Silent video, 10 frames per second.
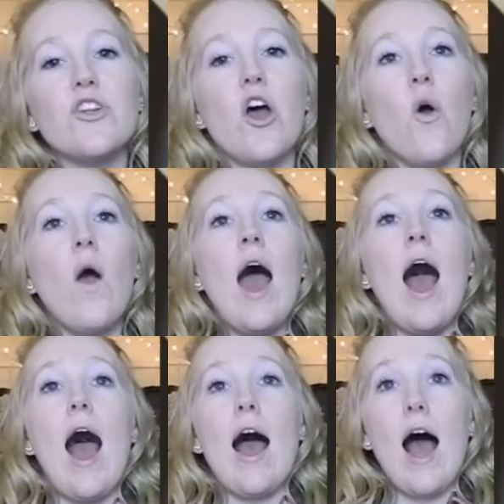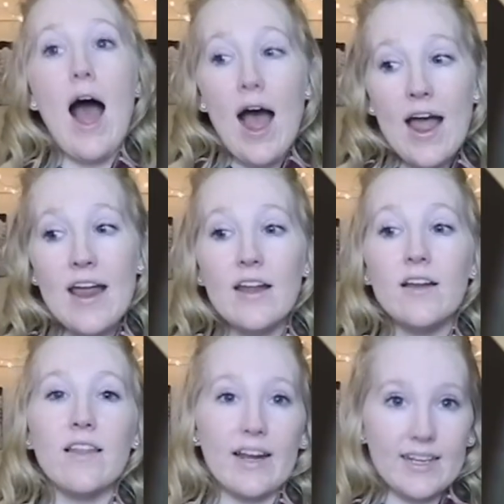know,
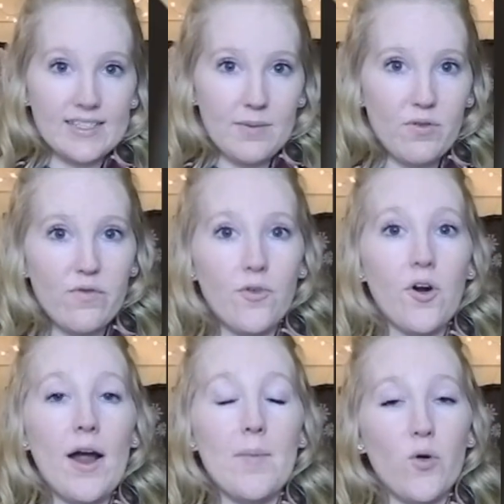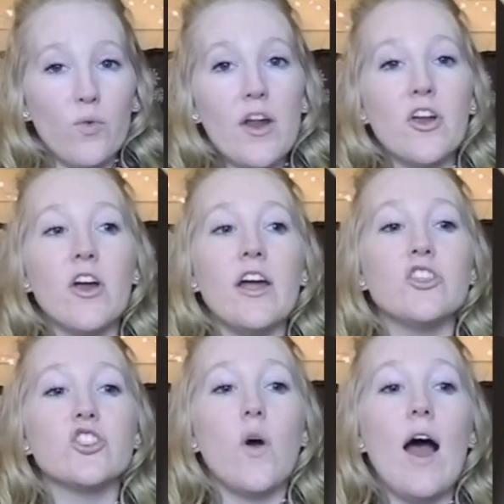like I said before, I'm a runner, and
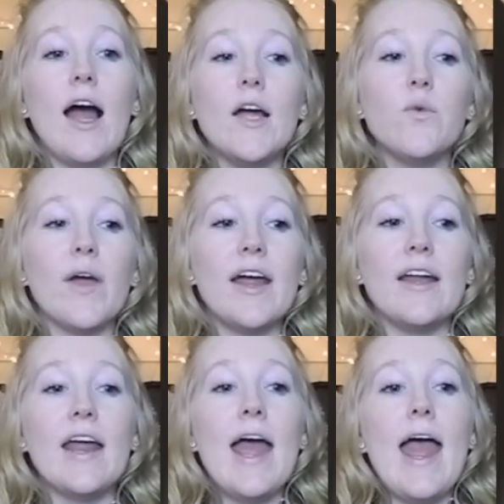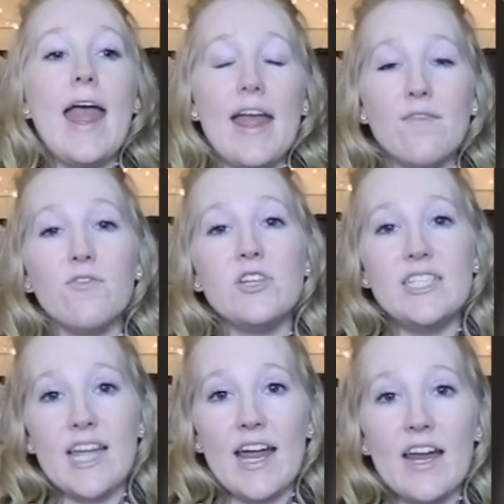so I ran every
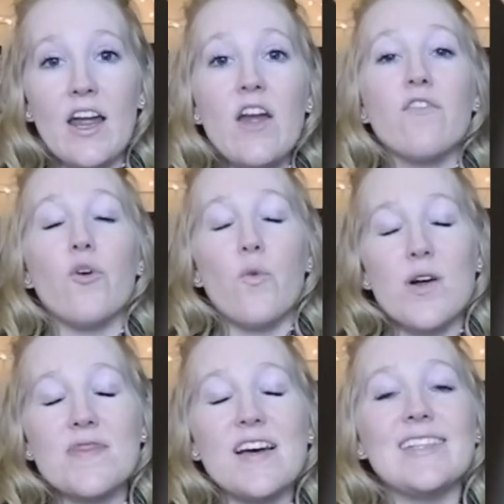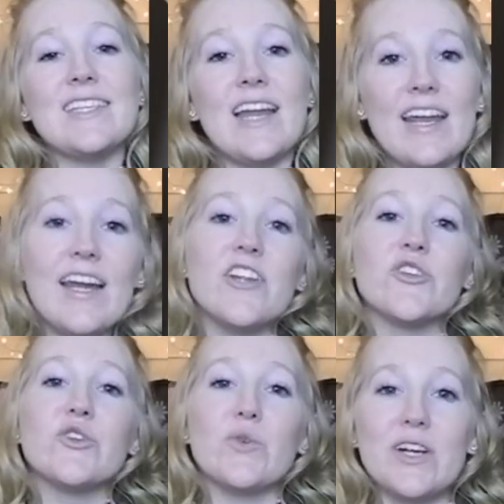day for
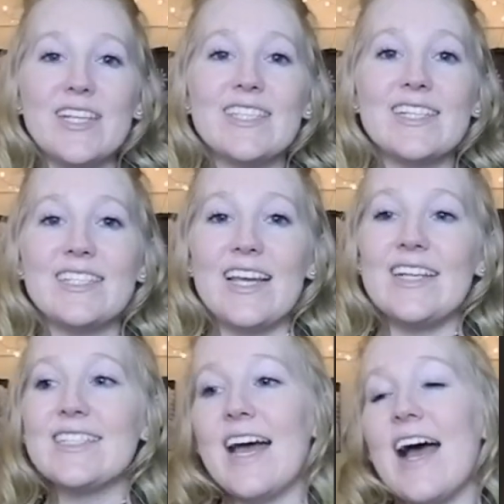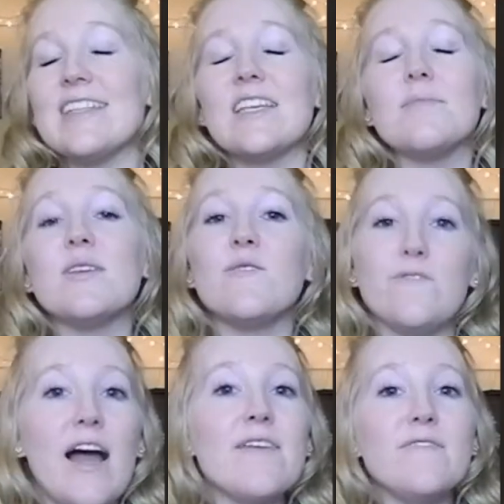1,826 days. That adds up to
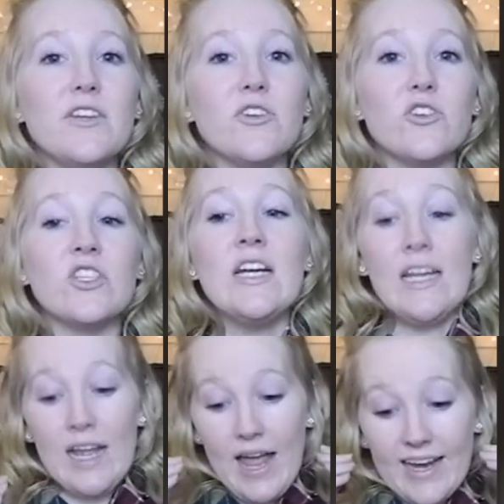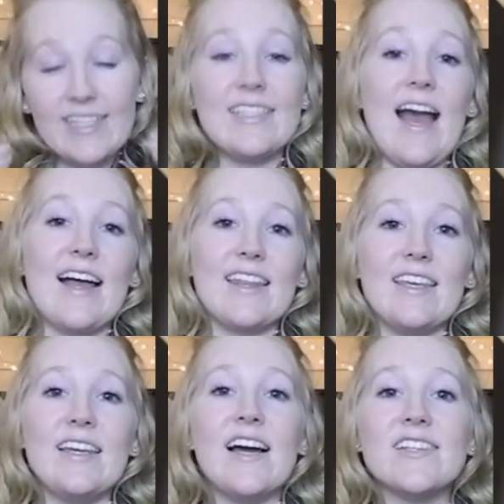5 years exactly. I